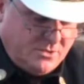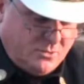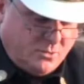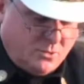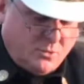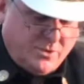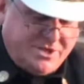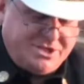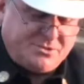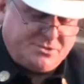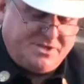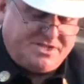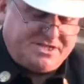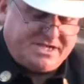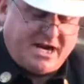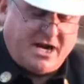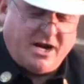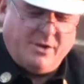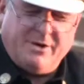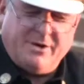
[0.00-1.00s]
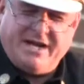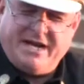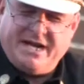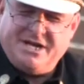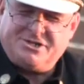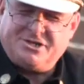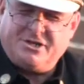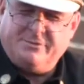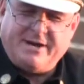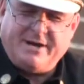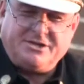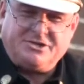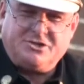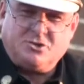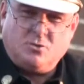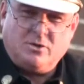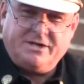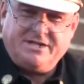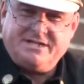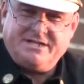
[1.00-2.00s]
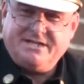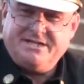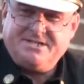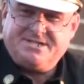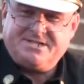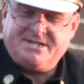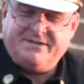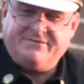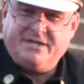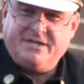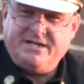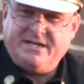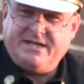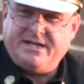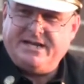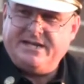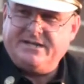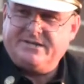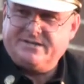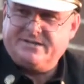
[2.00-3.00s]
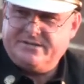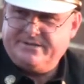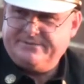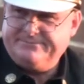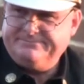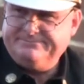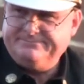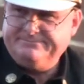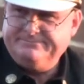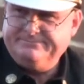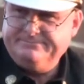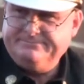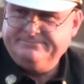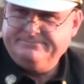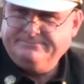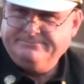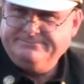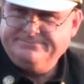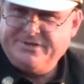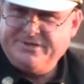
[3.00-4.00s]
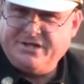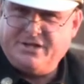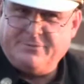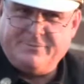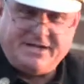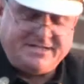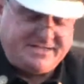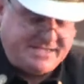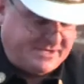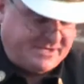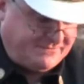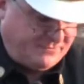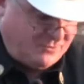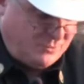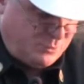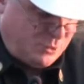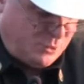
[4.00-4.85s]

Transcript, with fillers: will reach retirement age in about 2078. Think about that for a